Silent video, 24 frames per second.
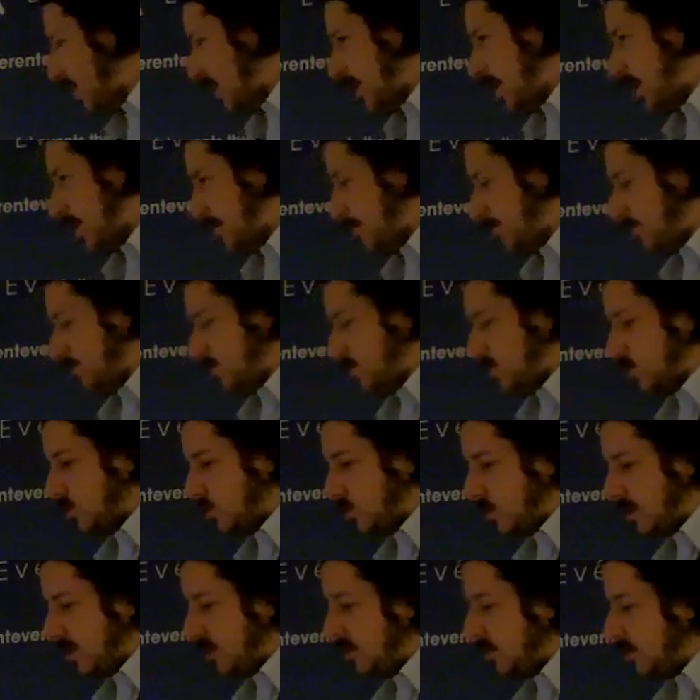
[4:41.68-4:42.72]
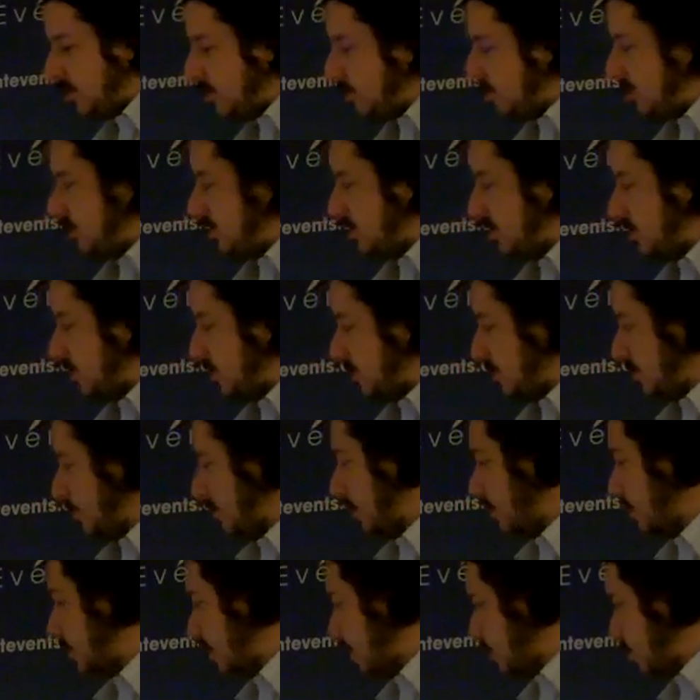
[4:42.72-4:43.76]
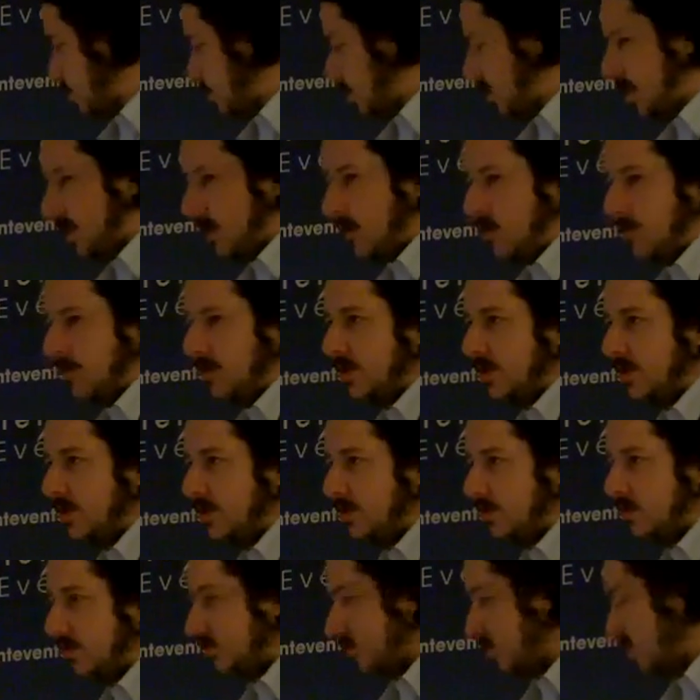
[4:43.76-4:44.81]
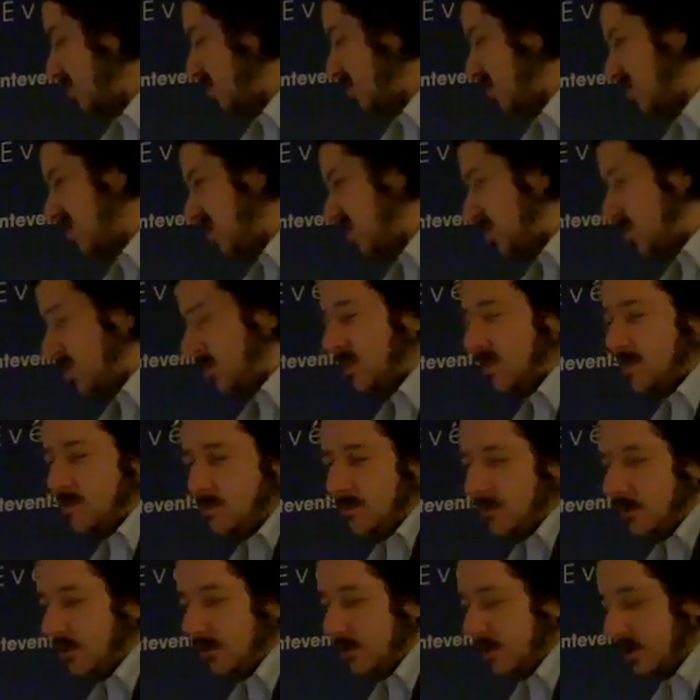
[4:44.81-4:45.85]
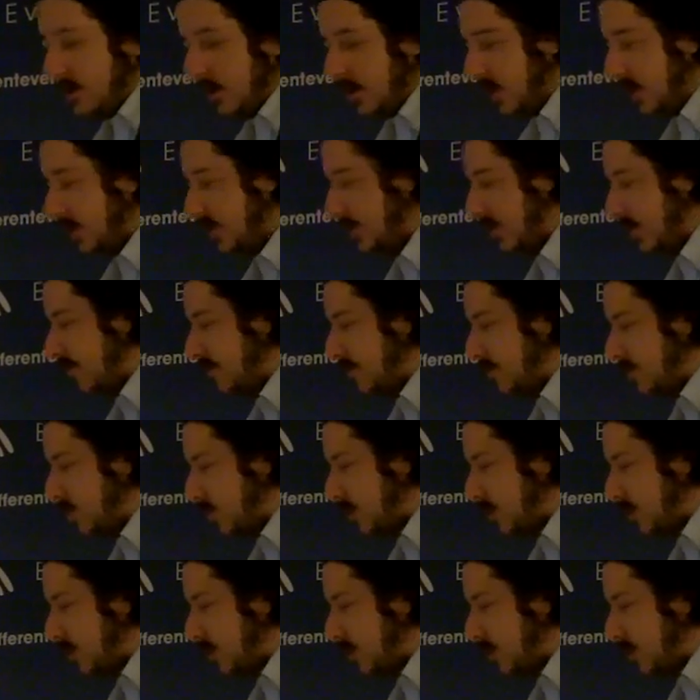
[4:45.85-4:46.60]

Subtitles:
So when you use a system like this on an e-commerce store or just on a service